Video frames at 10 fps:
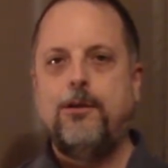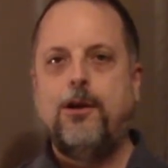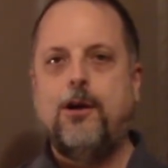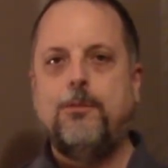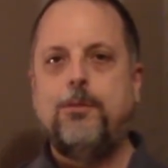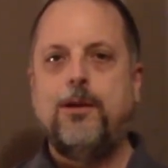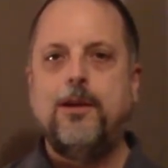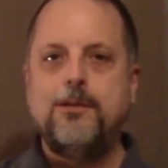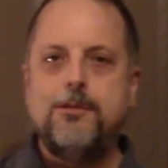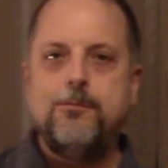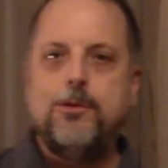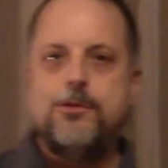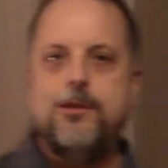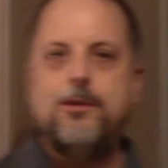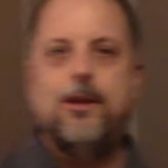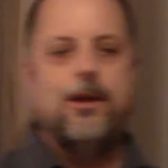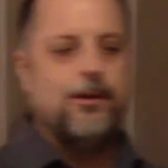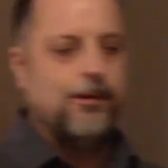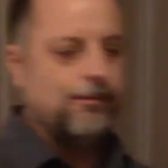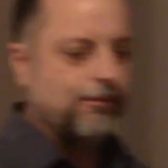God bless, and we'll see you later.